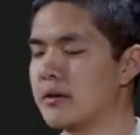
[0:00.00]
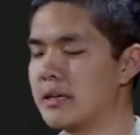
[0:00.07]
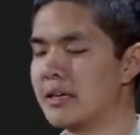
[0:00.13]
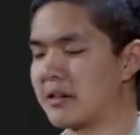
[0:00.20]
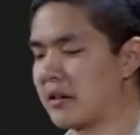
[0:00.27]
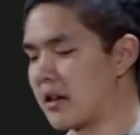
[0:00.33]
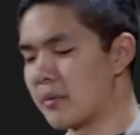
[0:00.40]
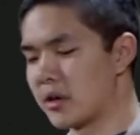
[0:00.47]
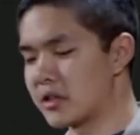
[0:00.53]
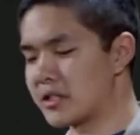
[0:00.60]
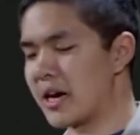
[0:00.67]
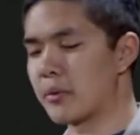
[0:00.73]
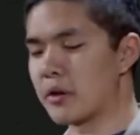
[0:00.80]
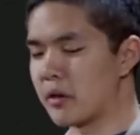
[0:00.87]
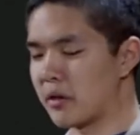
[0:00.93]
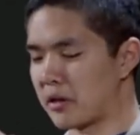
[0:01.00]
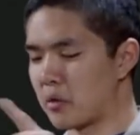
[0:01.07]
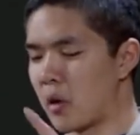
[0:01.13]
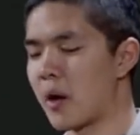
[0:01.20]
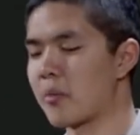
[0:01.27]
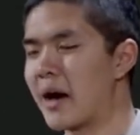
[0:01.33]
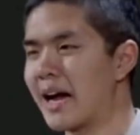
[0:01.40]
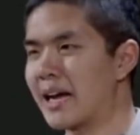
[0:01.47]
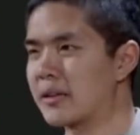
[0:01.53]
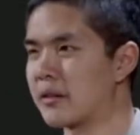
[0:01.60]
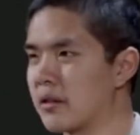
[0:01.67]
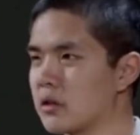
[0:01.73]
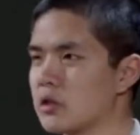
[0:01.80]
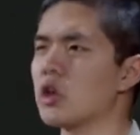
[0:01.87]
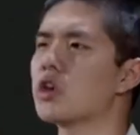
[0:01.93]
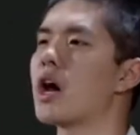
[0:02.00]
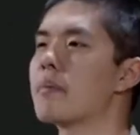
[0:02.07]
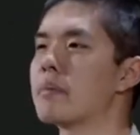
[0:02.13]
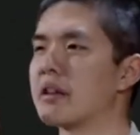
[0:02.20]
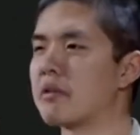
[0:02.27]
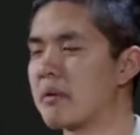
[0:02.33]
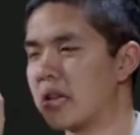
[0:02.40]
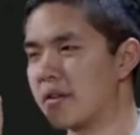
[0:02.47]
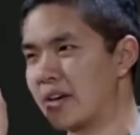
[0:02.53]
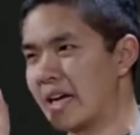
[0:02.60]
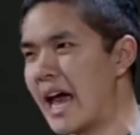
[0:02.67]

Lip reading: It's similar to how we use square brackets to look up a specific